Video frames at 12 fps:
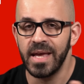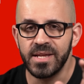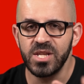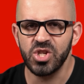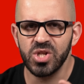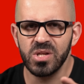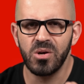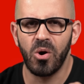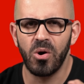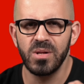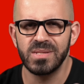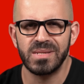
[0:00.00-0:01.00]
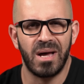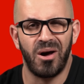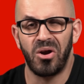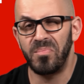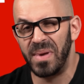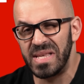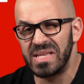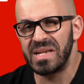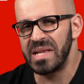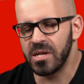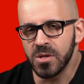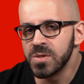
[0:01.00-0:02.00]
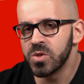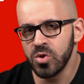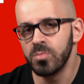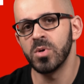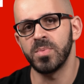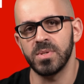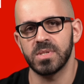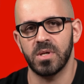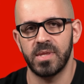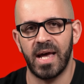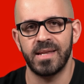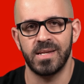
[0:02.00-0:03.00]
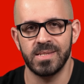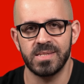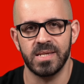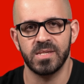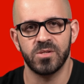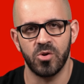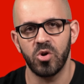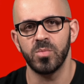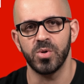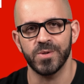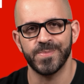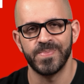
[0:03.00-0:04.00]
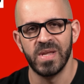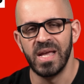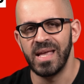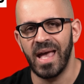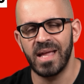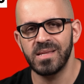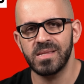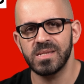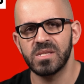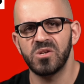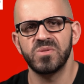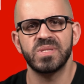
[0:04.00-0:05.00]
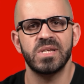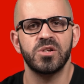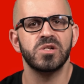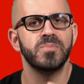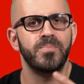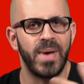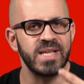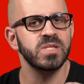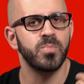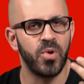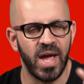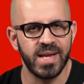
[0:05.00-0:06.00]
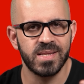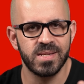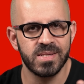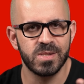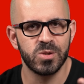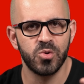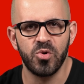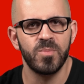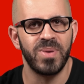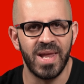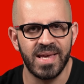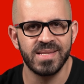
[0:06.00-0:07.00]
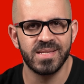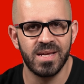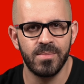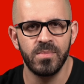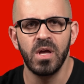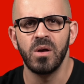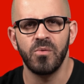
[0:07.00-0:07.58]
Ignition coils are basically consumables on 996 turbos, and it is considered best practice to replace them